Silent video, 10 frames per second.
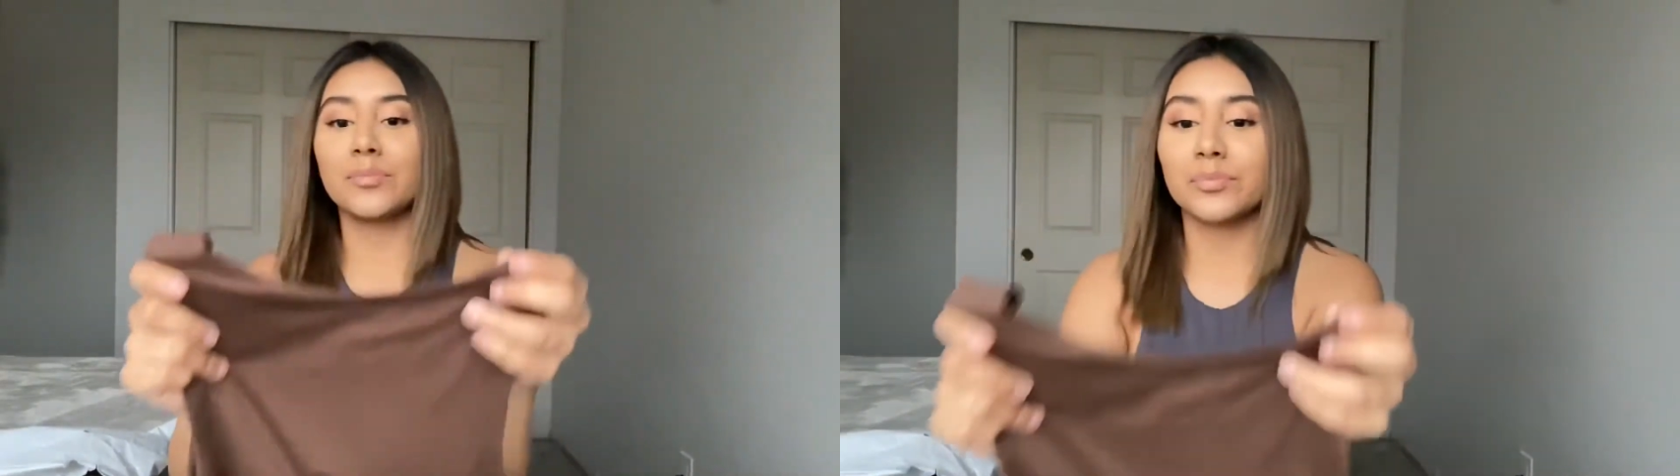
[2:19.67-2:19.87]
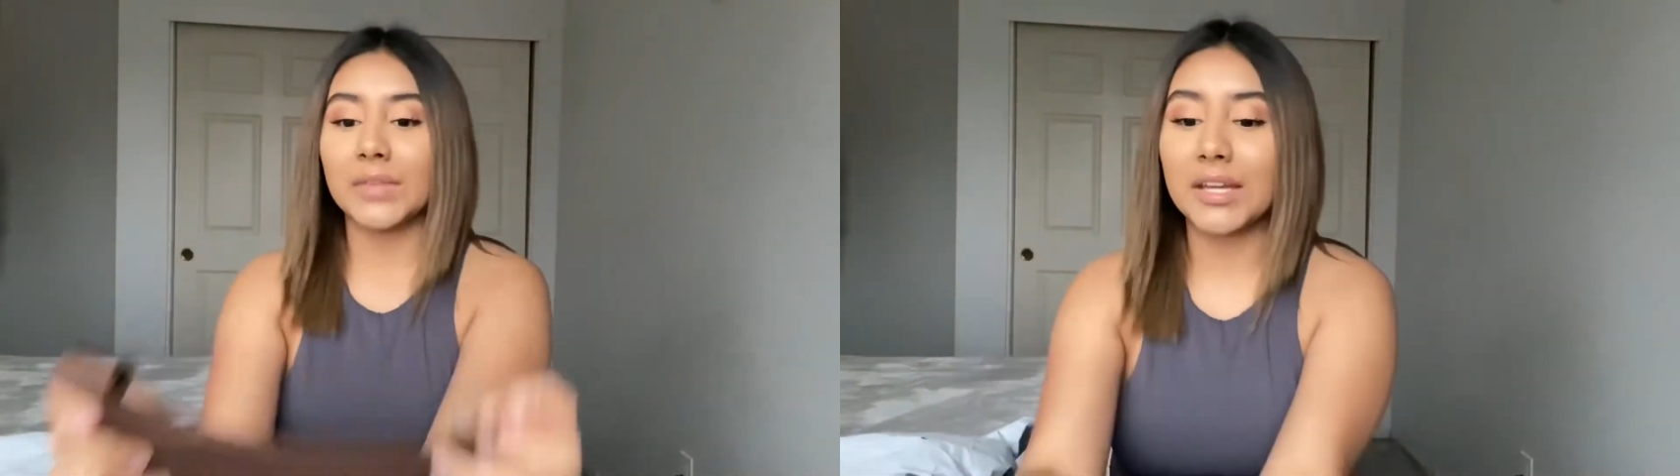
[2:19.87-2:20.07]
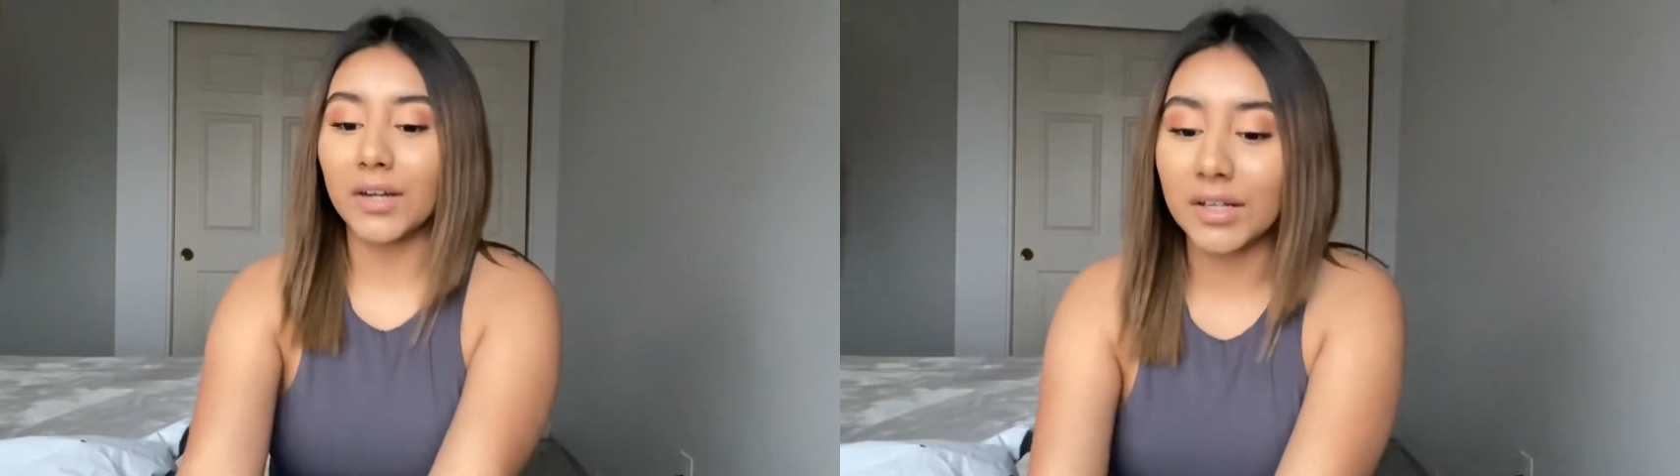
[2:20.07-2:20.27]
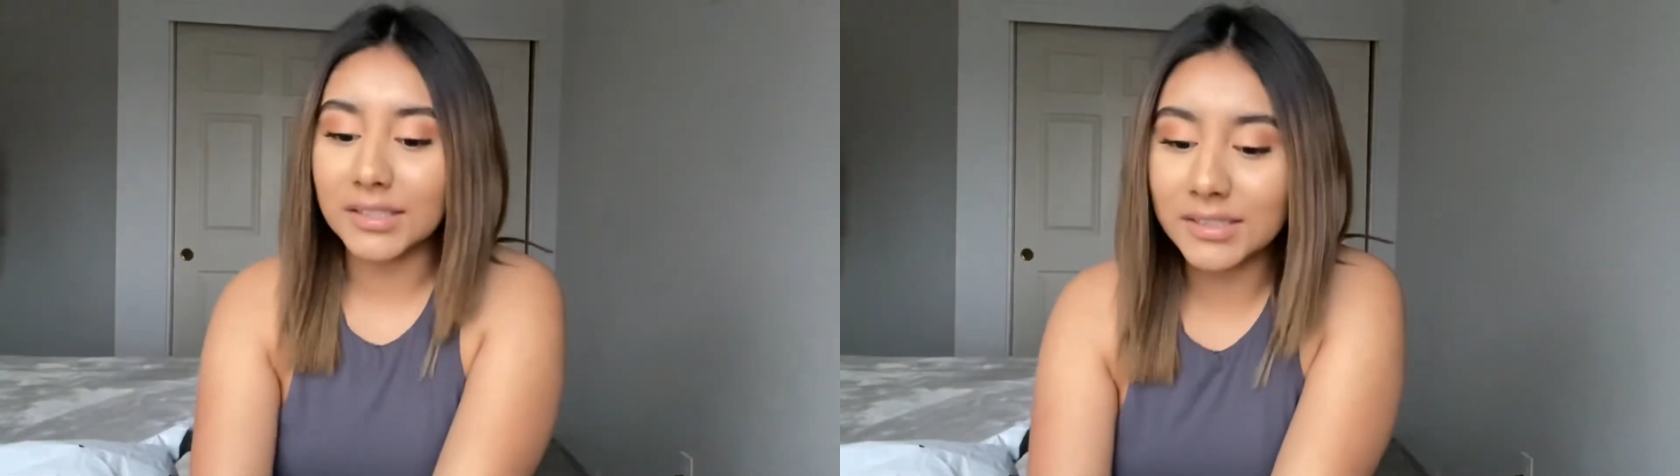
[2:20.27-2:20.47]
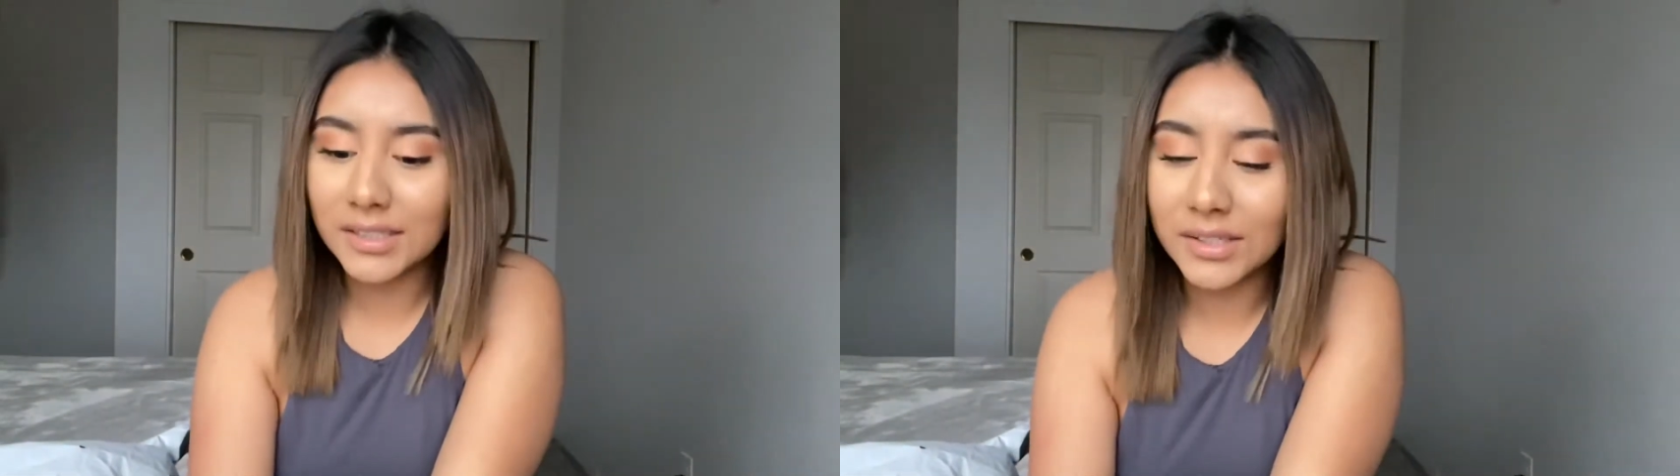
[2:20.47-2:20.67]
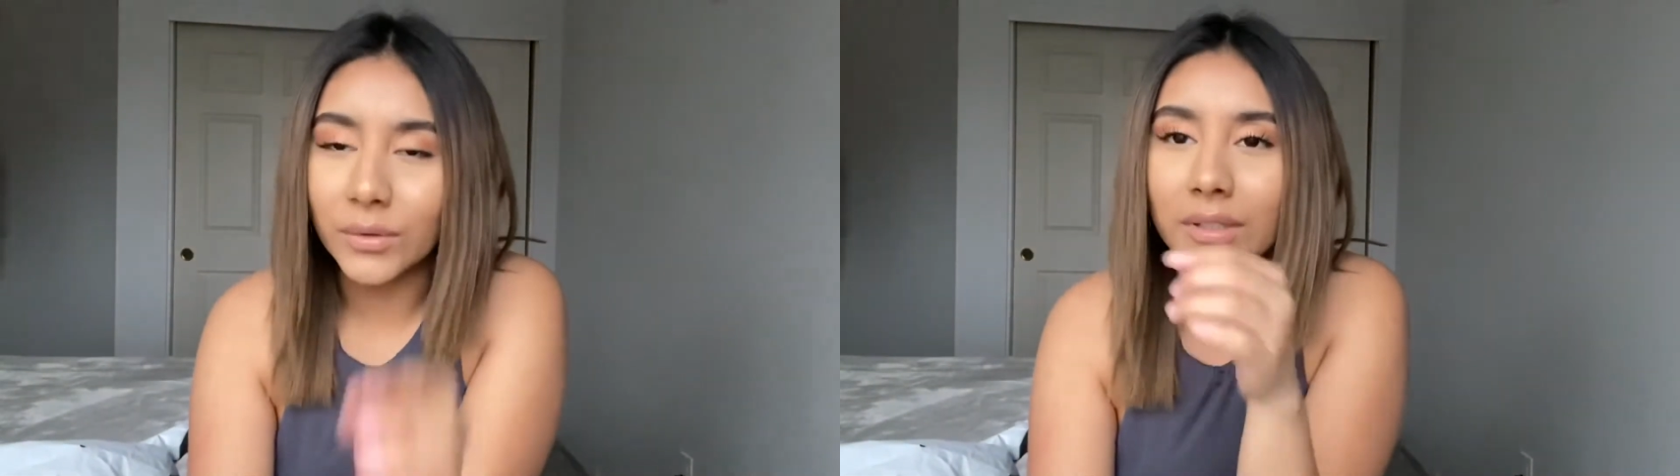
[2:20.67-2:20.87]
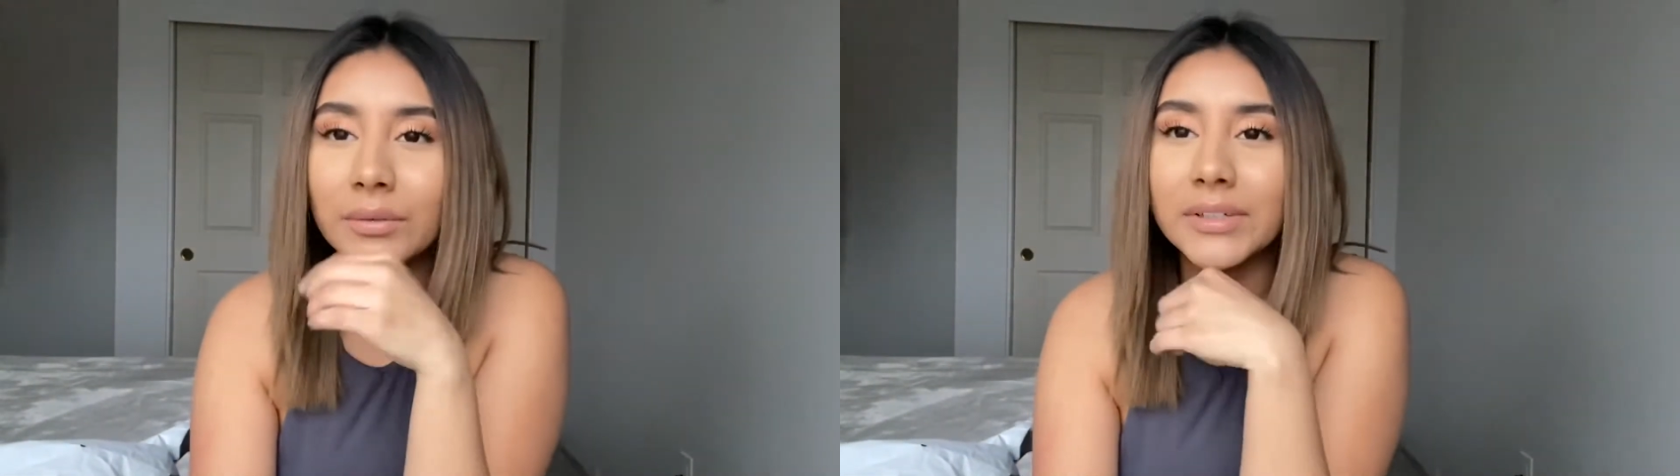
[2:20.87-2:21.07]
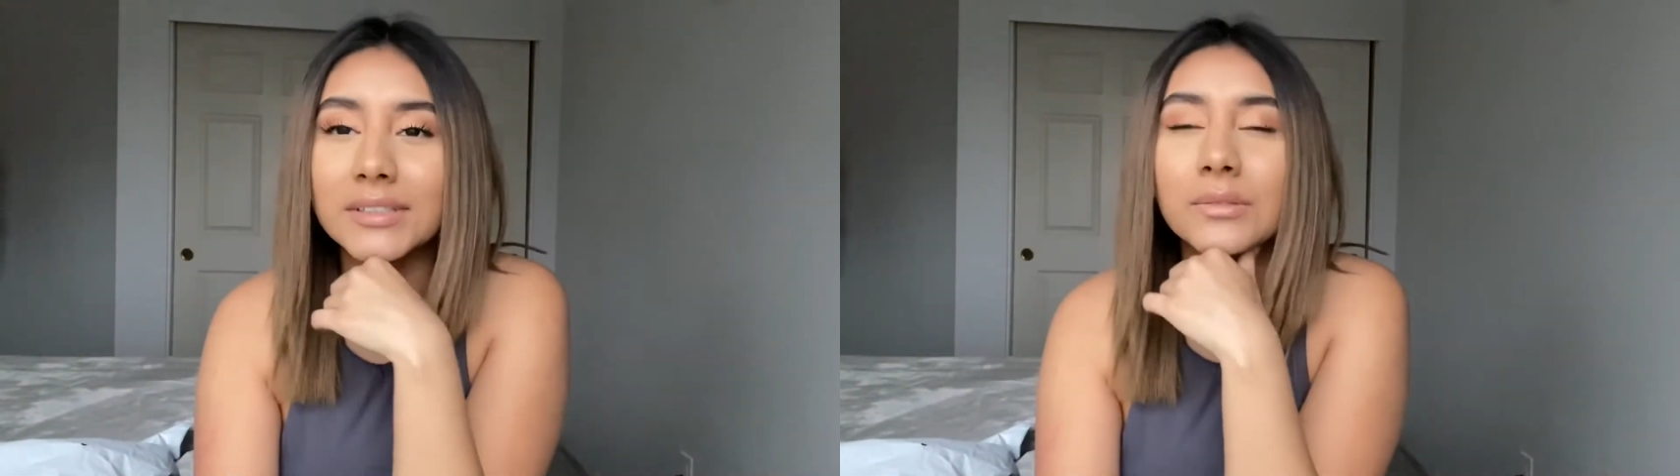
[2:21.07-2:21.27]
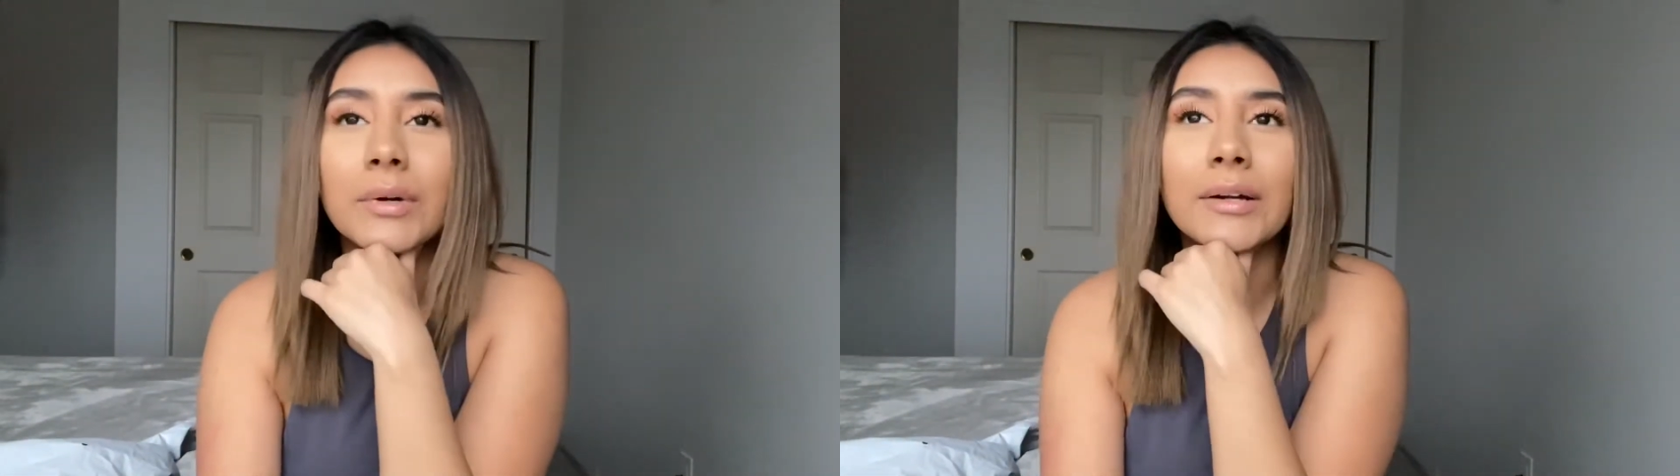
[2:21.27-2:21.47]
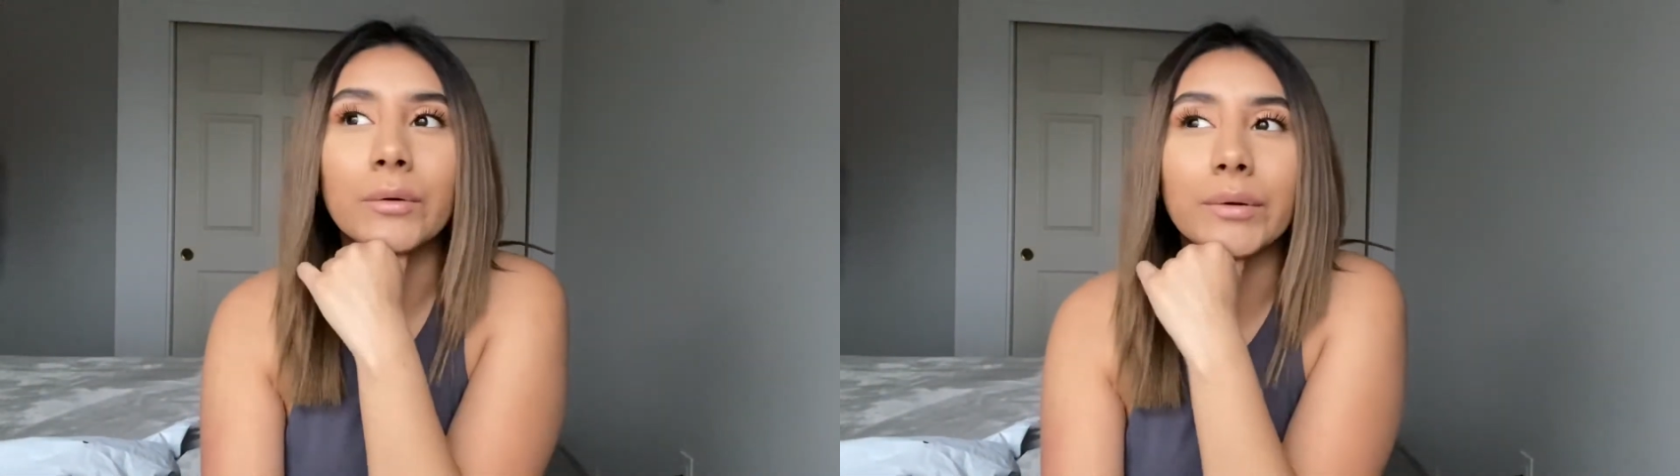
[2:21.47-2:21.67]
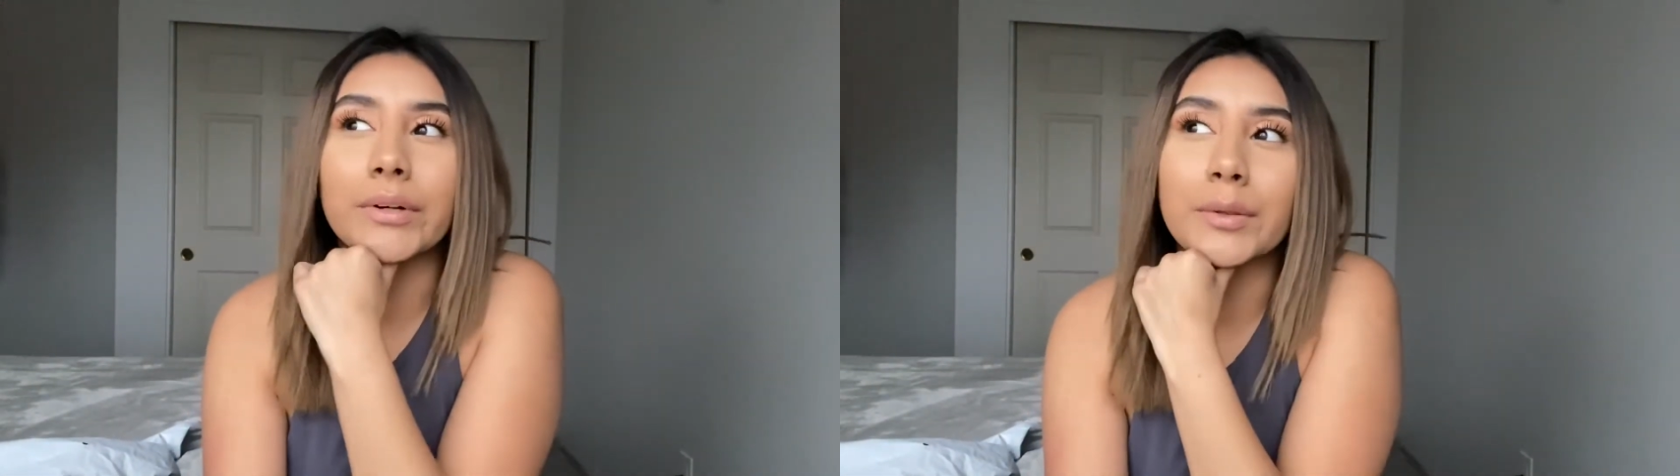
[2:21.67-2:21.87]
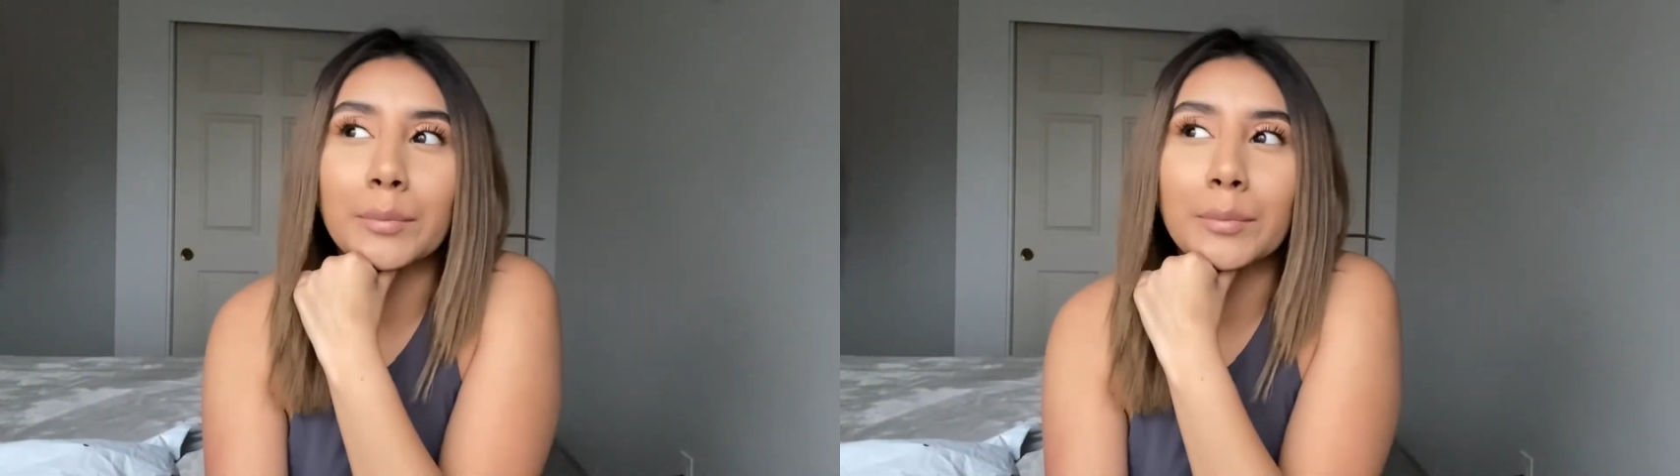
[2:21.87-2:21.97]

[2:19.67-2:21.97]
And honestly, the only reason why I ordered a